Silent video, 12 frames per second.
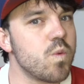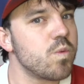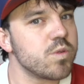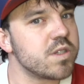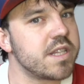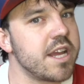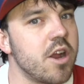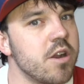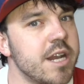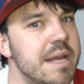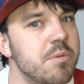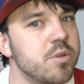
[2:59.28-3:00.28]
they aren't
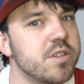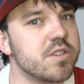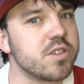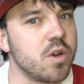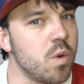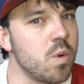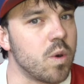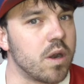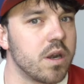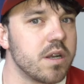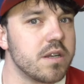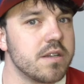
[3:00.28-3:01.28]
able to score.
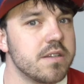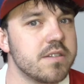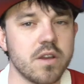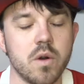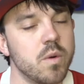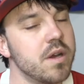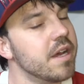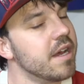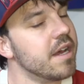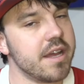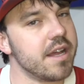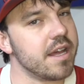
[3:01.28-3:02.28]
So,
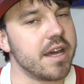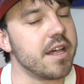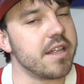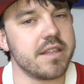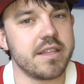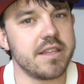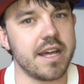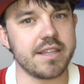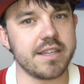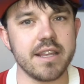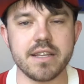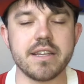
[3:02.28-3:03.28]
at the end
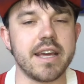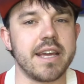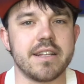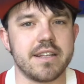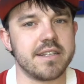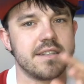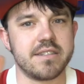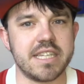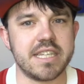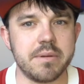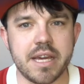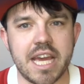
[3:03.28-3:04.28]
of the day, it's a
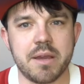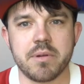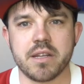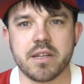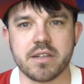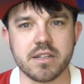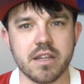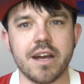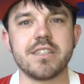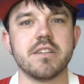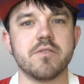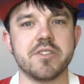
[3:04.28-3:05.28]
team game, and
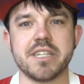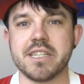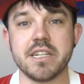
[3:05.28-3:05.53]
collectively, they just